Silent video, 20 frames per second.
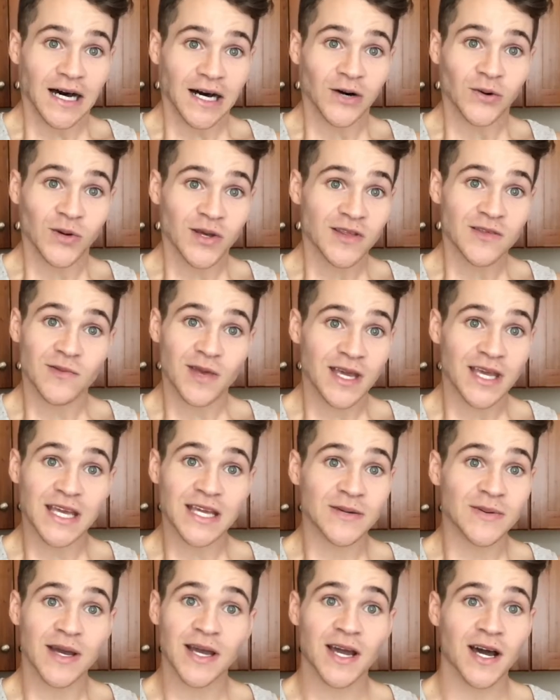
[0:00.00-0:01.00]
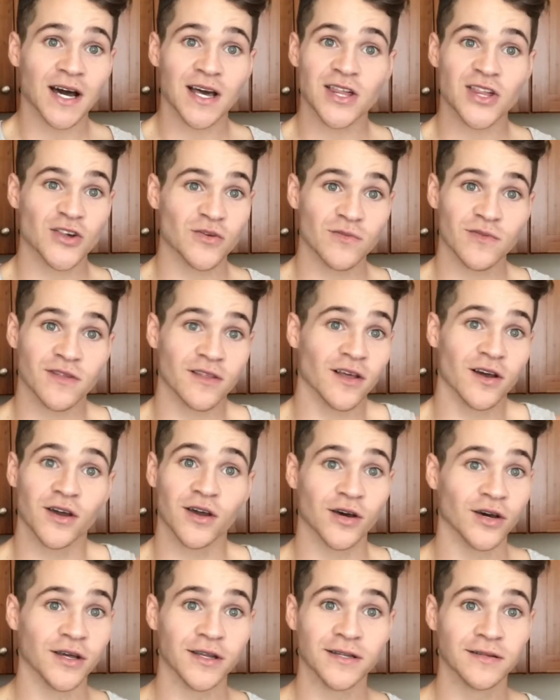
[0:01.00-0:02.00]
always making my costumes look
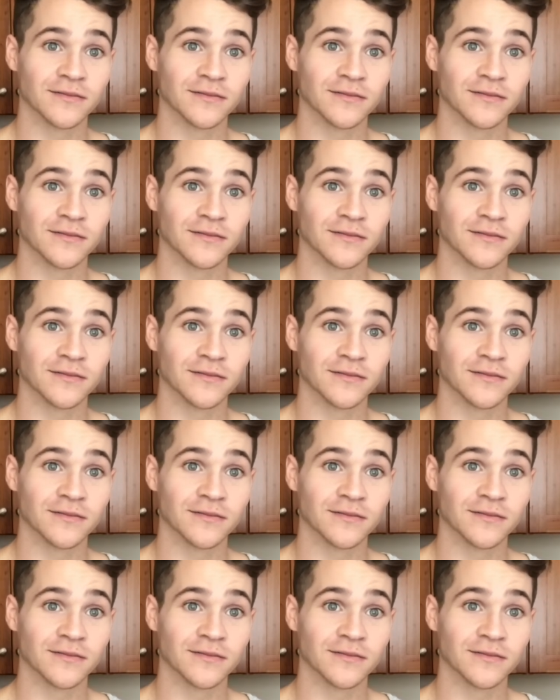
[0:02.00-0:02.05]
good.